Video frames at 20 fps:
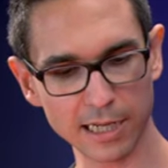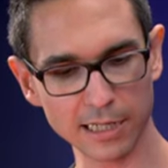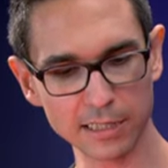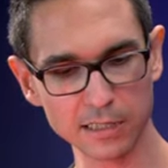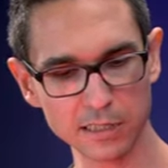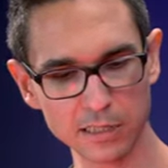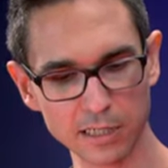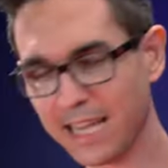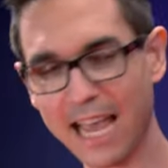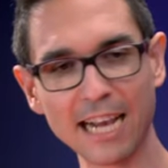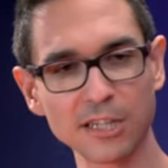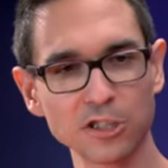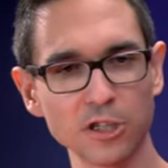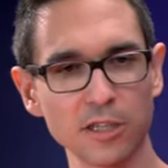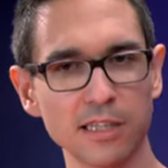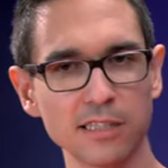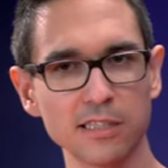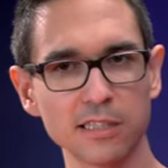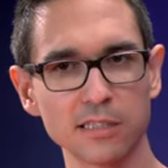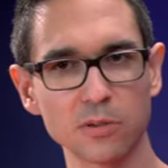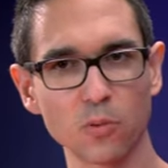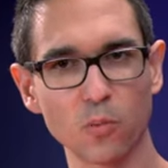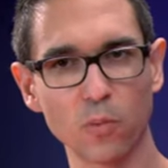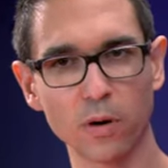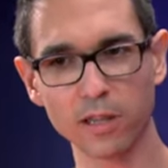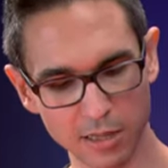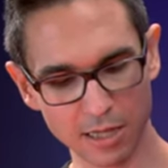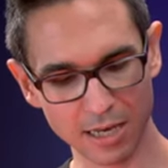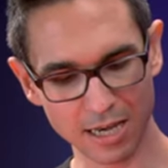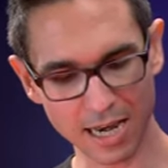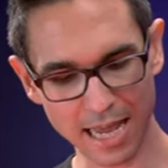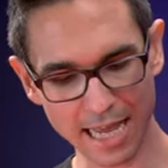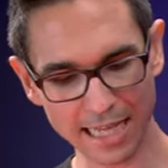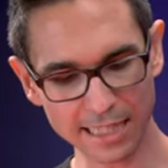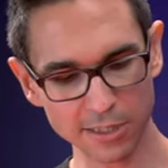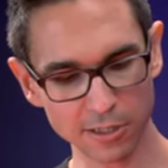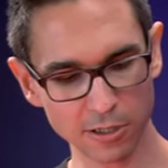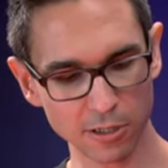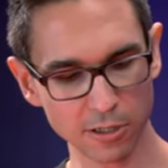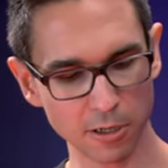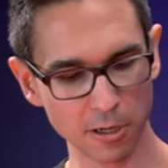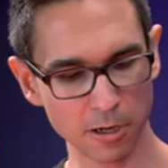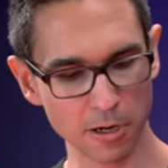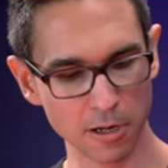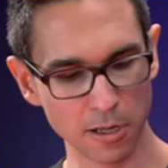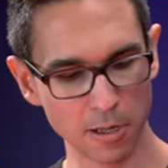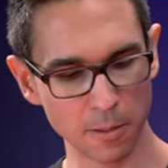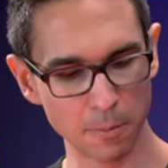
nice. Actually, this is one of the nicer